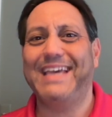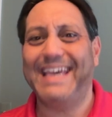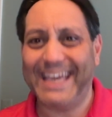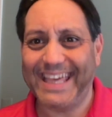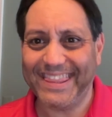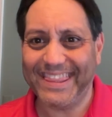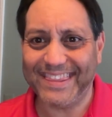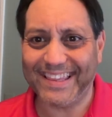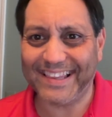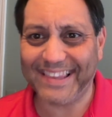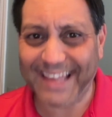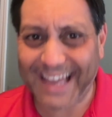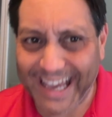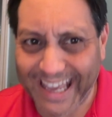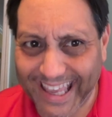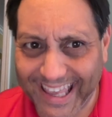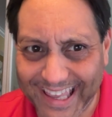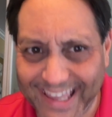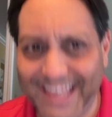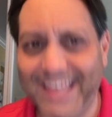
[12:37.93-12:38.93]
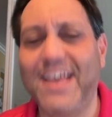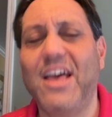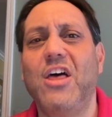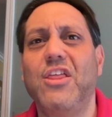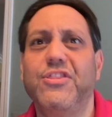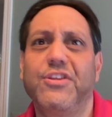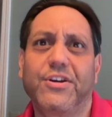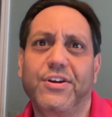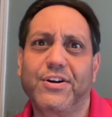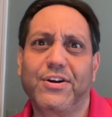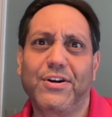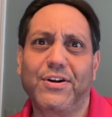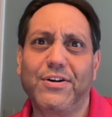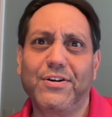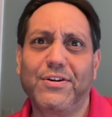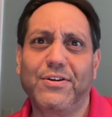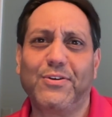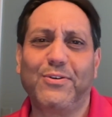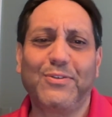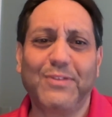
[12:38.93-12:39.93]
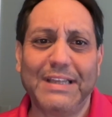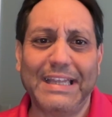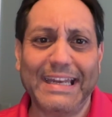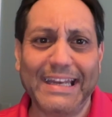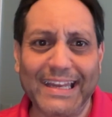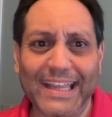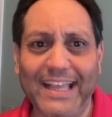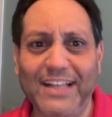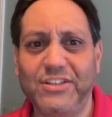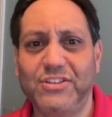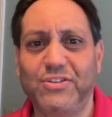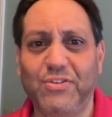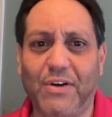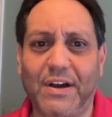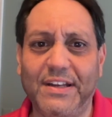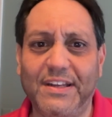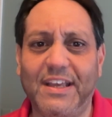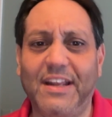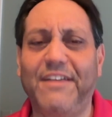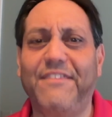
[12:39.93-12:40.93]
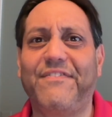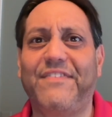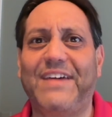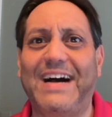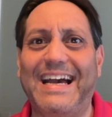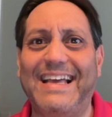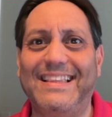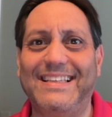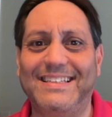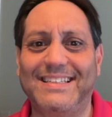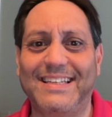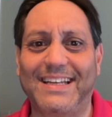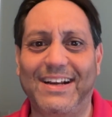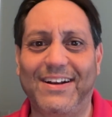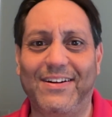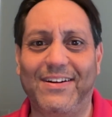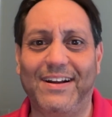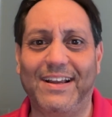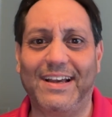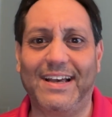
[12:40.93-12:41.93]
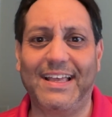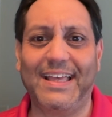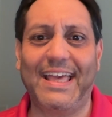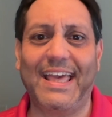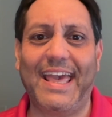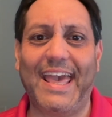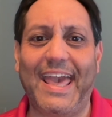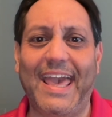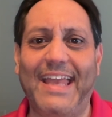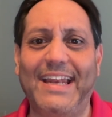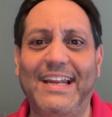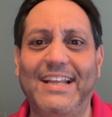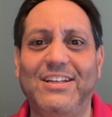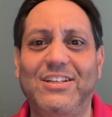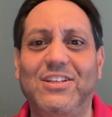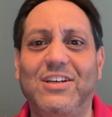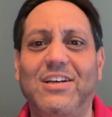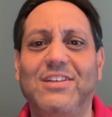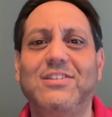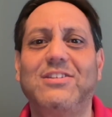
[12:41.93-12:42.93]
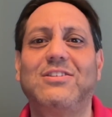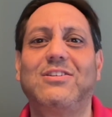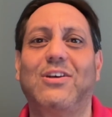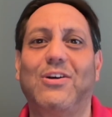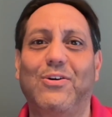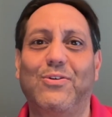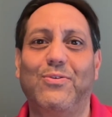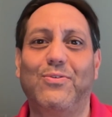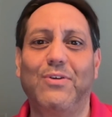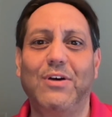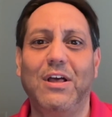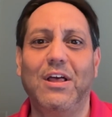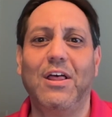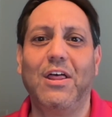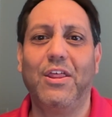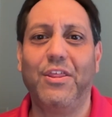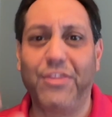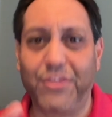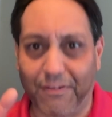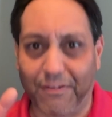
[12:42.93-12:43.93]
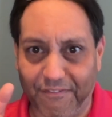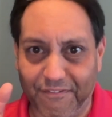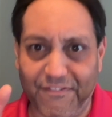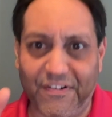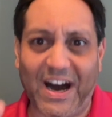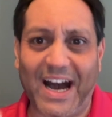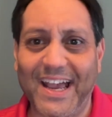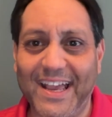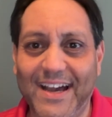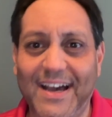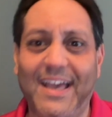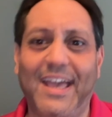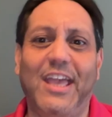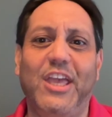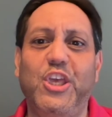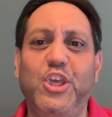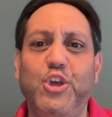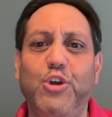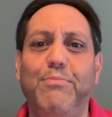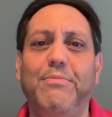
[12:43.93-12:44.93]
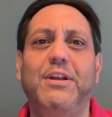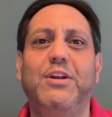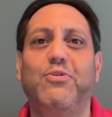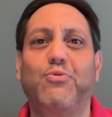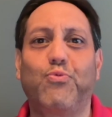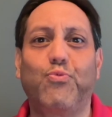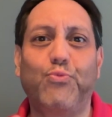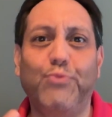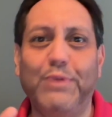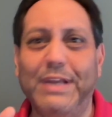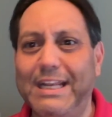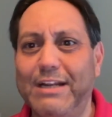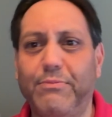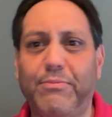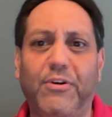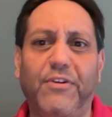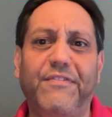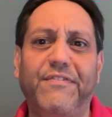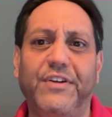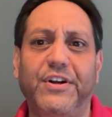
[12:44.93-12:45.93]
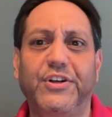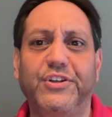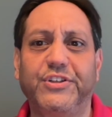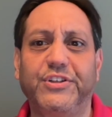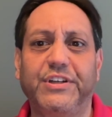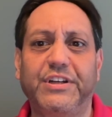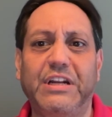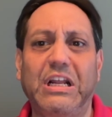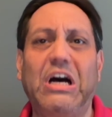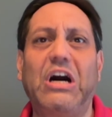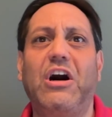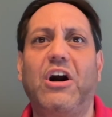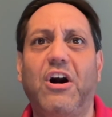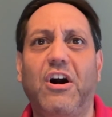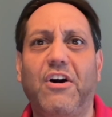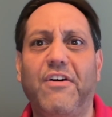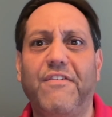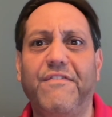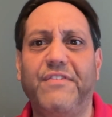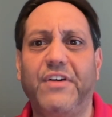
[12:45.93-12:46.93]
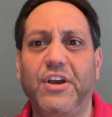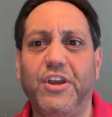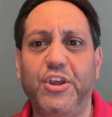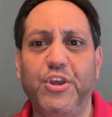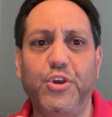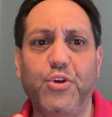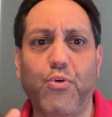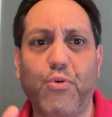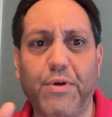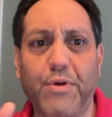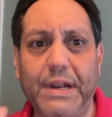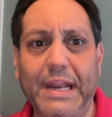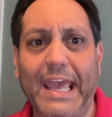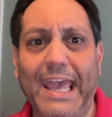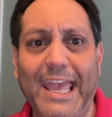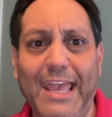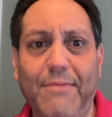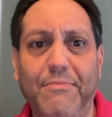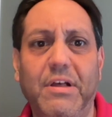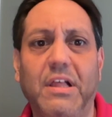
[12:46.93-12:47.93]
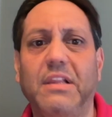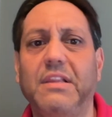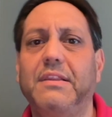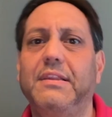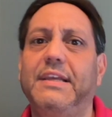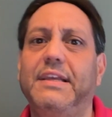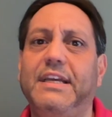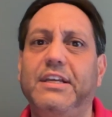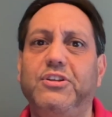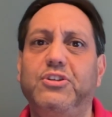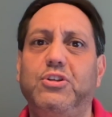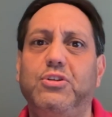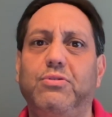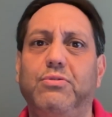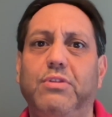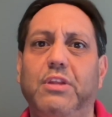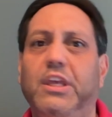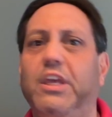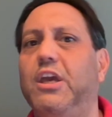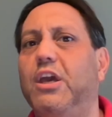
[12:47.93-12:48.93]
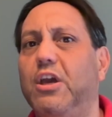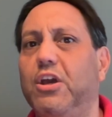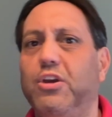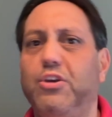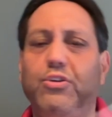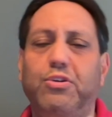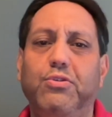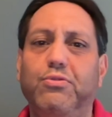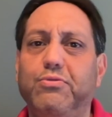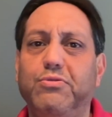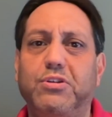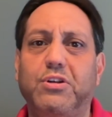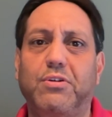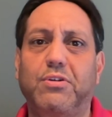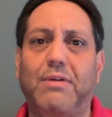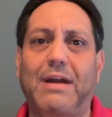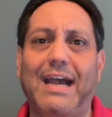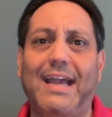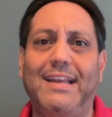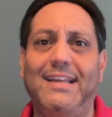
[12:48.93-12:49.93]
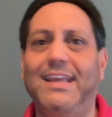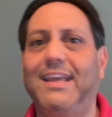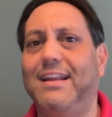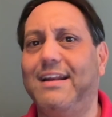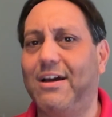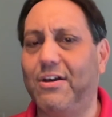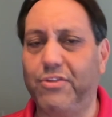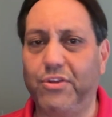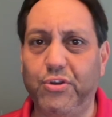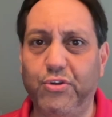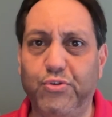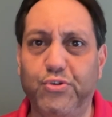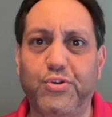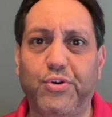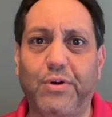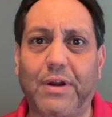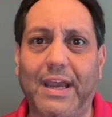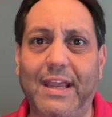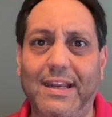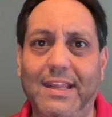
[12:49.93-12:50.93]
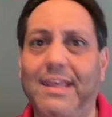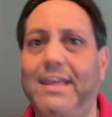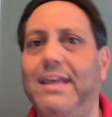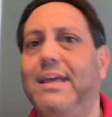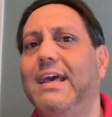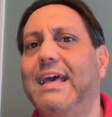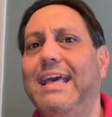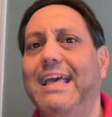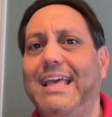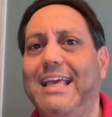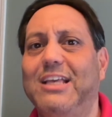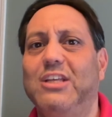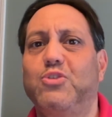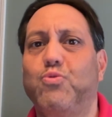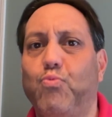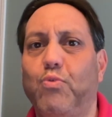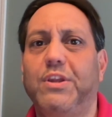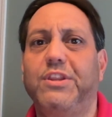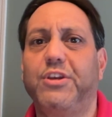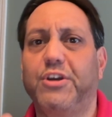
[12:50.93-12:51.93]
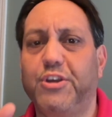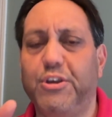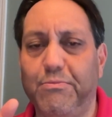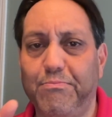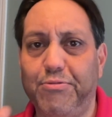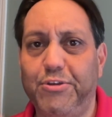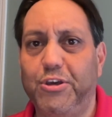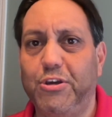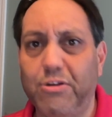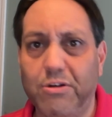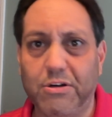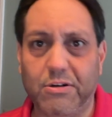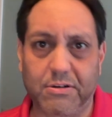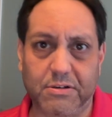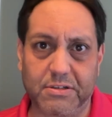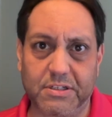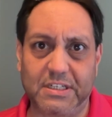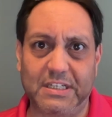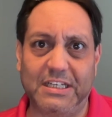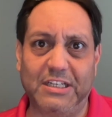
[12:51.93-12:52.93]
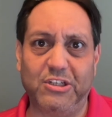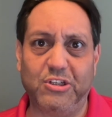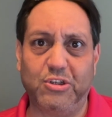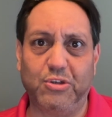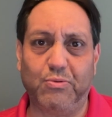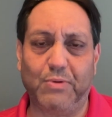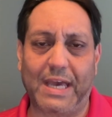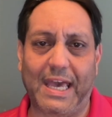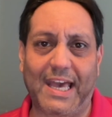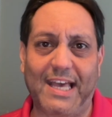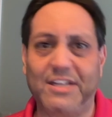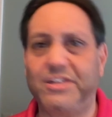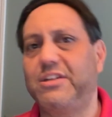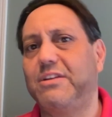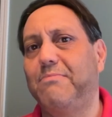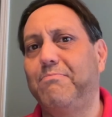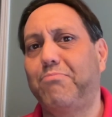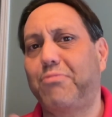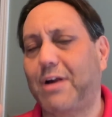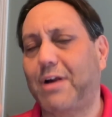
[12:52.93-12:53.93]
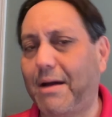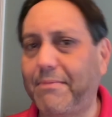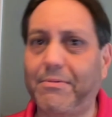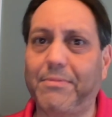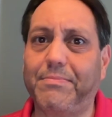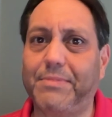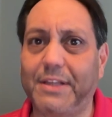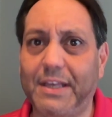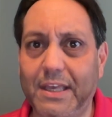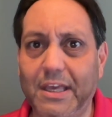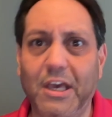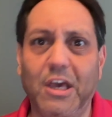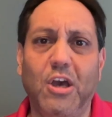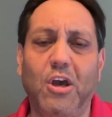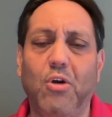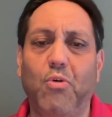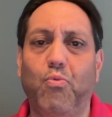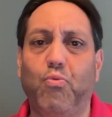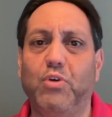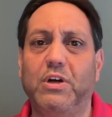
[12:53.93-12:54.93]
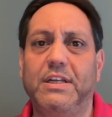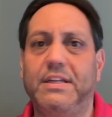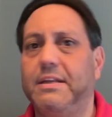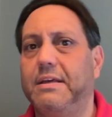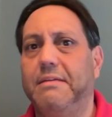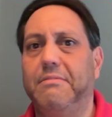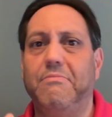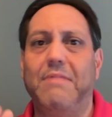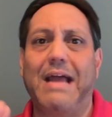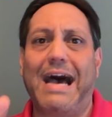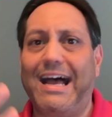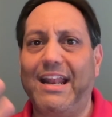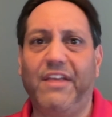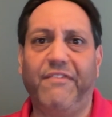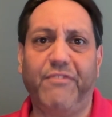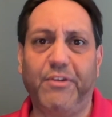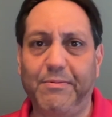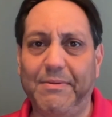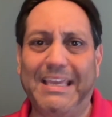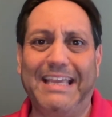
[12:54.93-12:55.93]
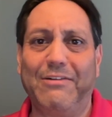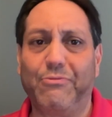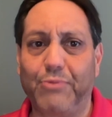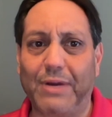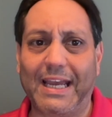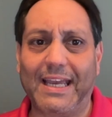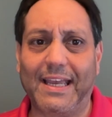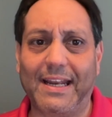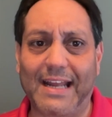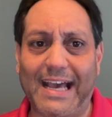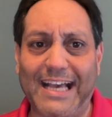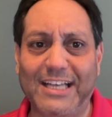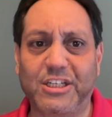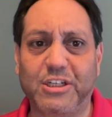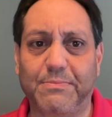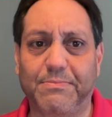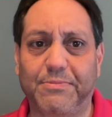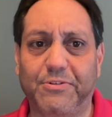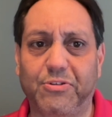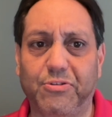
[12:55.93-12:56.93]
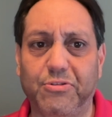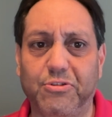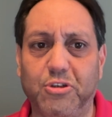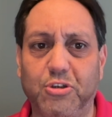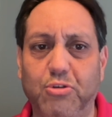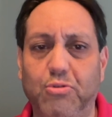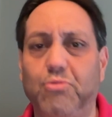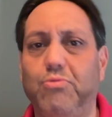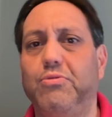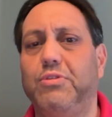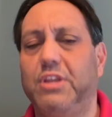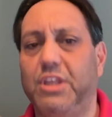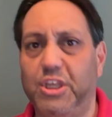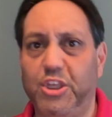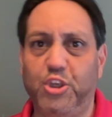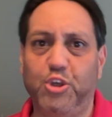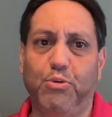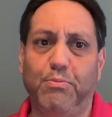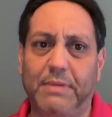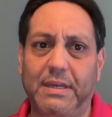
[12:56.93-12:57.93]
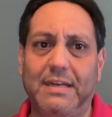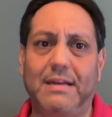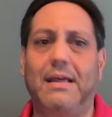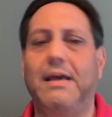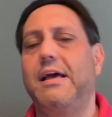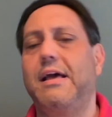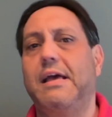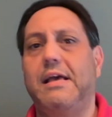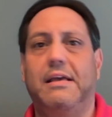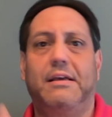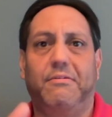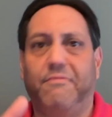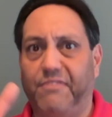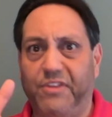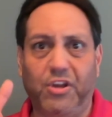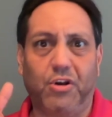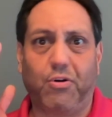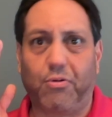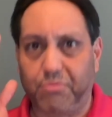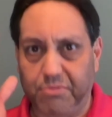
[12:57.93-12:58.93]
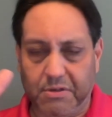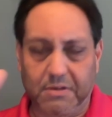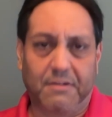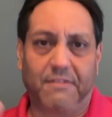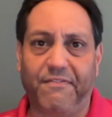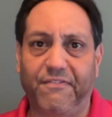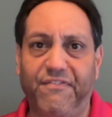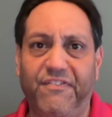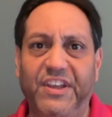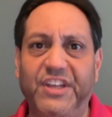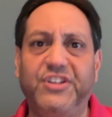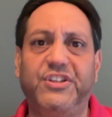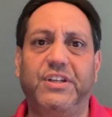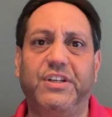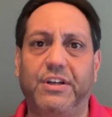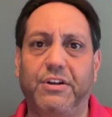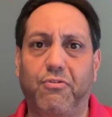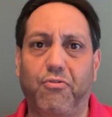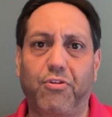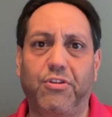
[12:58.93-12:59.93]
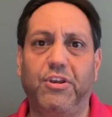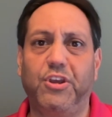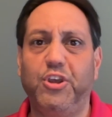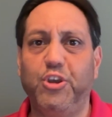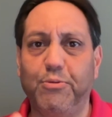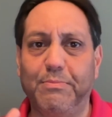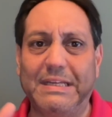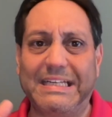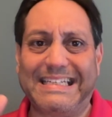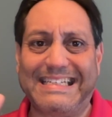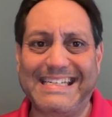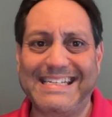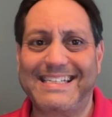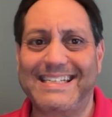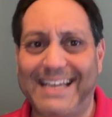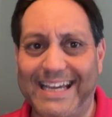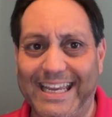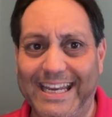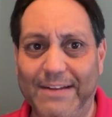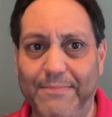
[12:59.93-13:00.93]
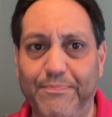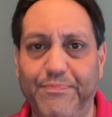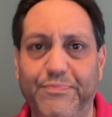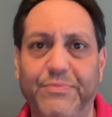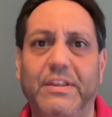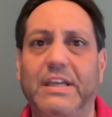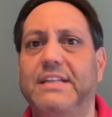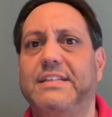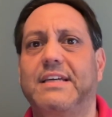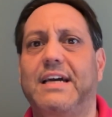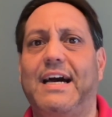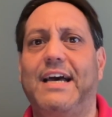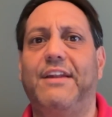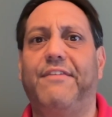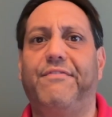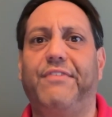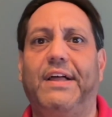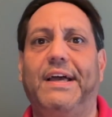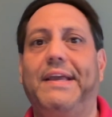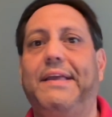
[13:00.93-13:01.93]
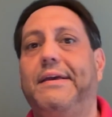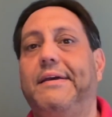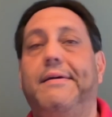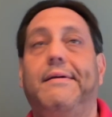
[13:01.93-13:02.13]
and the like. The kernel needs to identify this area, and it does so via a human-readable version of your name linked to the user ID. Now, the user ID is what the computer sees you as, and probably would not even be recognizable to the human, vision or the human sight. It's kind of like,